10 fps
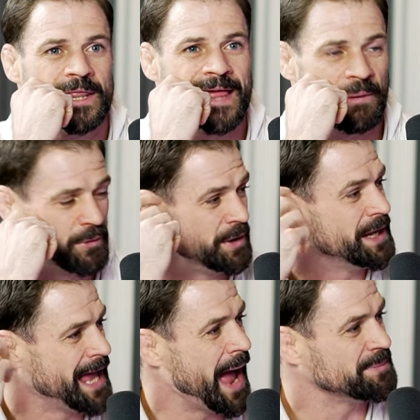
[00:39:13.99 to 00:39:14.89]
that
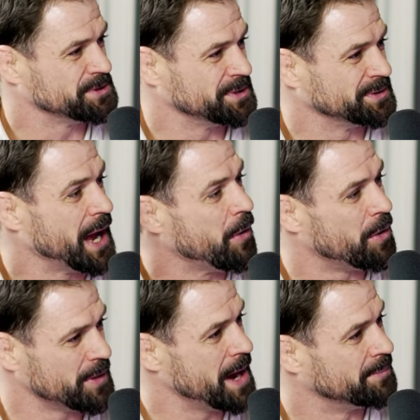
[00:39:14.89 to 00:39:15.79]
really captured like
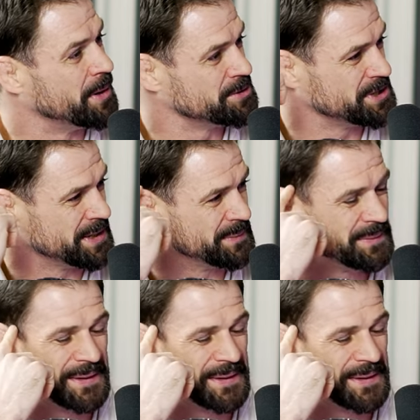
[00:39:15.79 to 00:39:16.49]
all that emotion.